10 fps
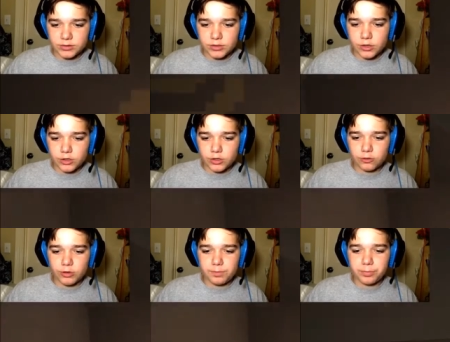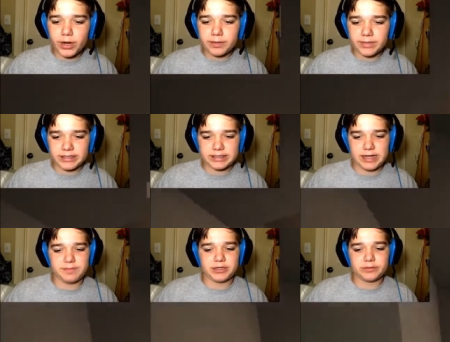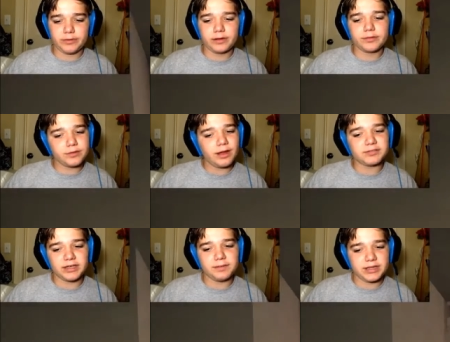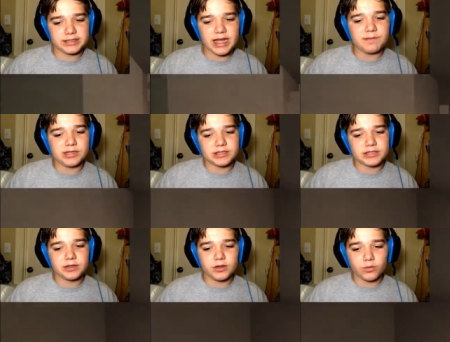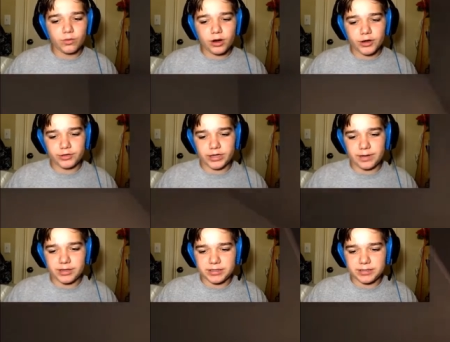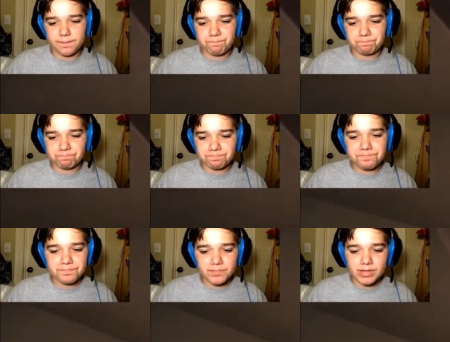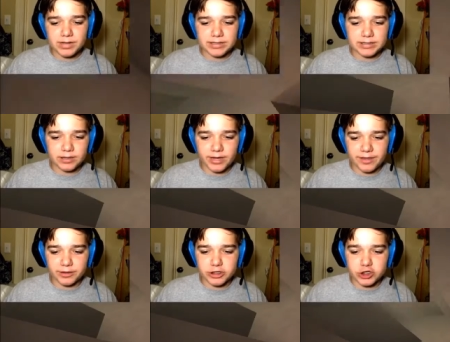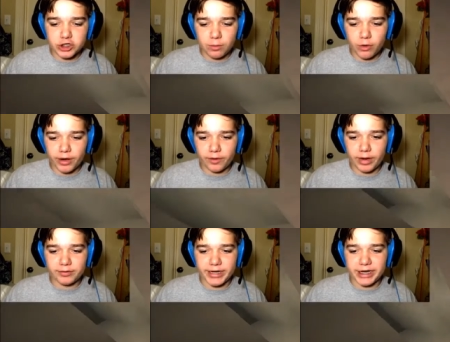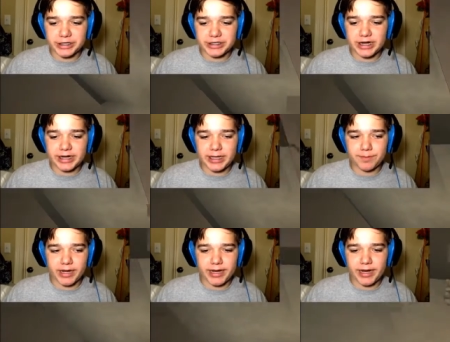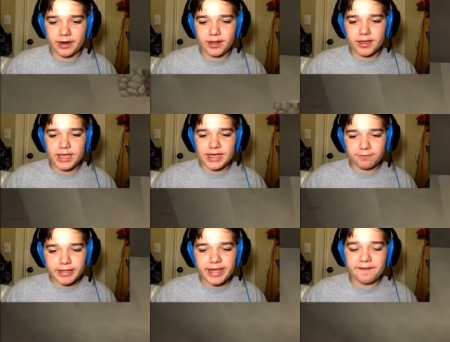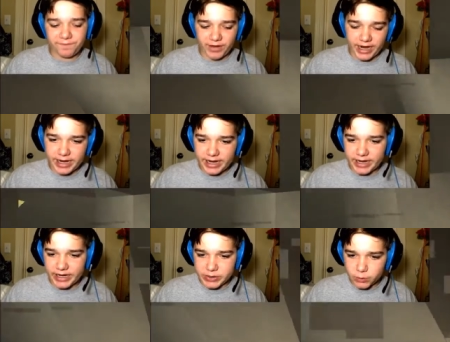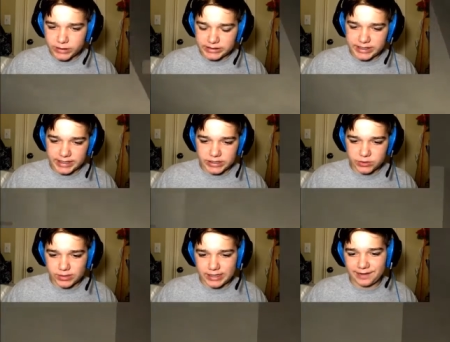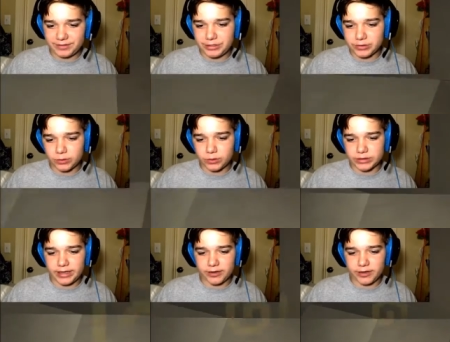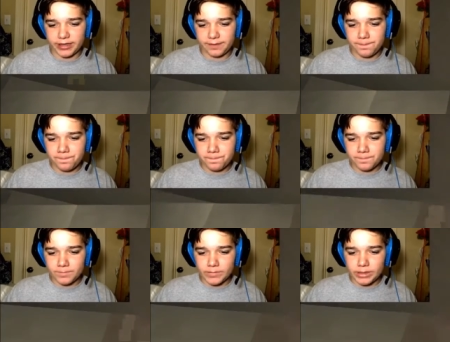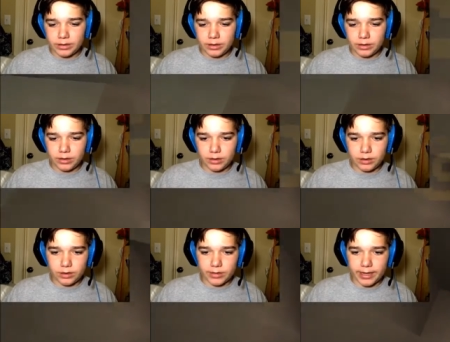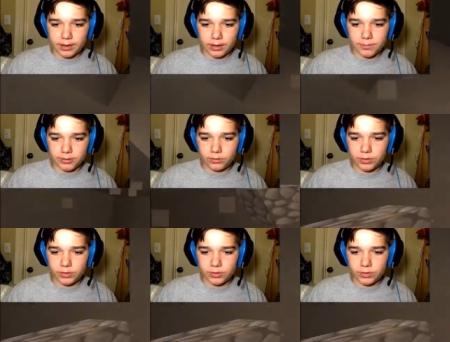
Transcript: No, no, no, no. It pointed me to diamonds. What? You have to give me the diamonds. Where are you, diamonds? Okay, they're somewhere around here. Just gotta keep mining. If we can't find it in 20 seconds, we're gonna have to use ore scanner again. okay, come on.